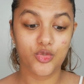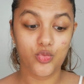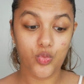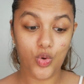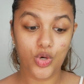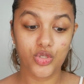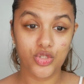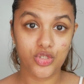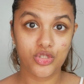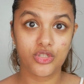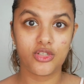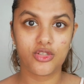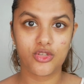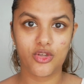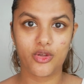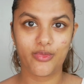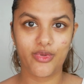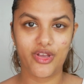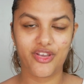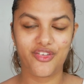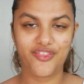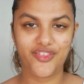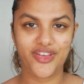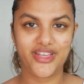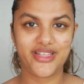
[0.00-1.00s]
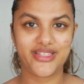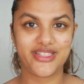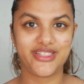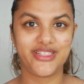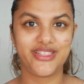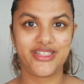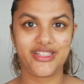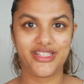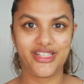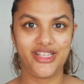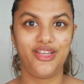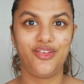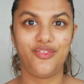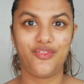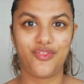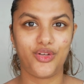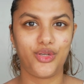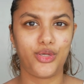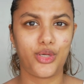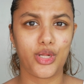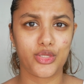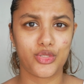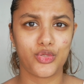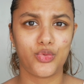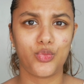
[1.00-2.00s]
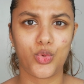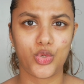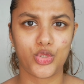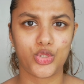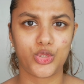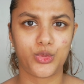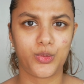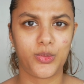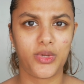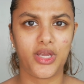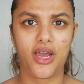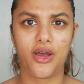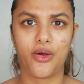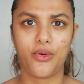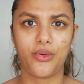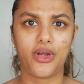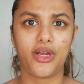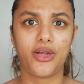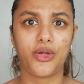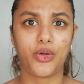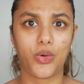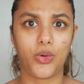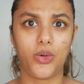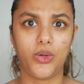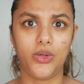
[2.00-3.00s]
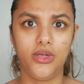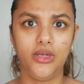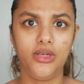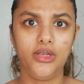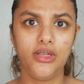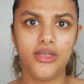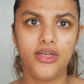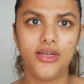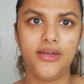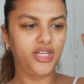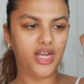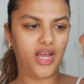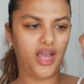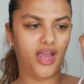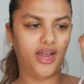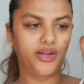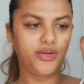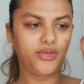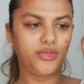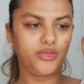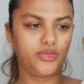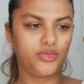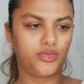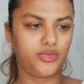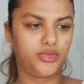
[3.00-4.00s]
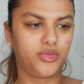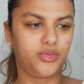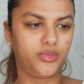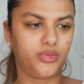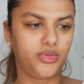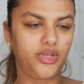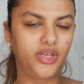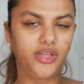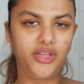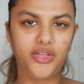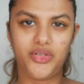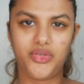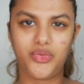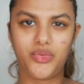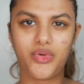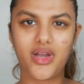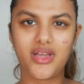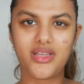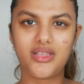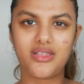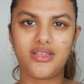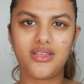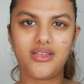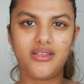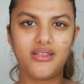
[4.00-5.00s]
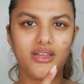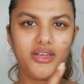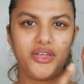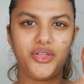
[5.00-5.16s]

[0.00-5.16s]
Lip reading: swatch this on my face and see if it doesn't wash me out at all. I mean, I don't know. What do you guys think?